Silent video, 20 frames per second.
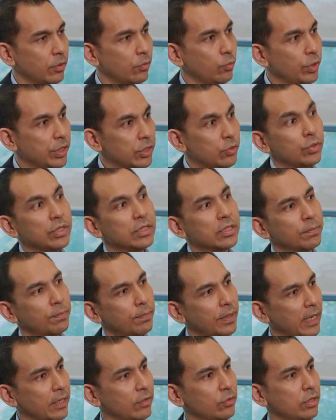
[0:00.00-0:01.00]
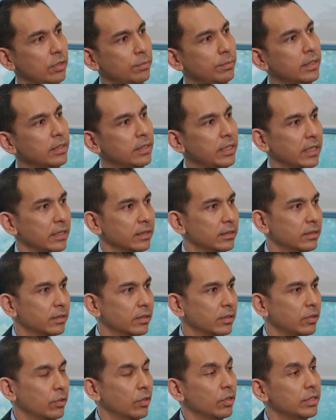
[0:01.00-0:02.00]
which we supply to the buildings,
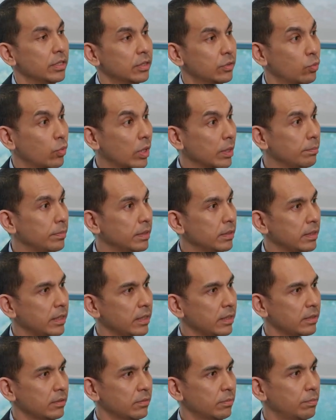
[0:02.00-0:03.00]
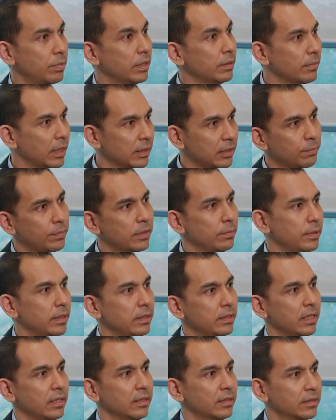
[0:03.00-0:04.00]
not just one building but multiple
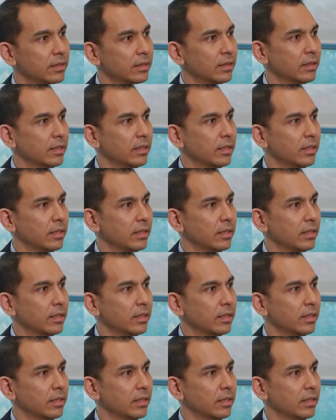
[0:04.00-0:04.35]
buildings.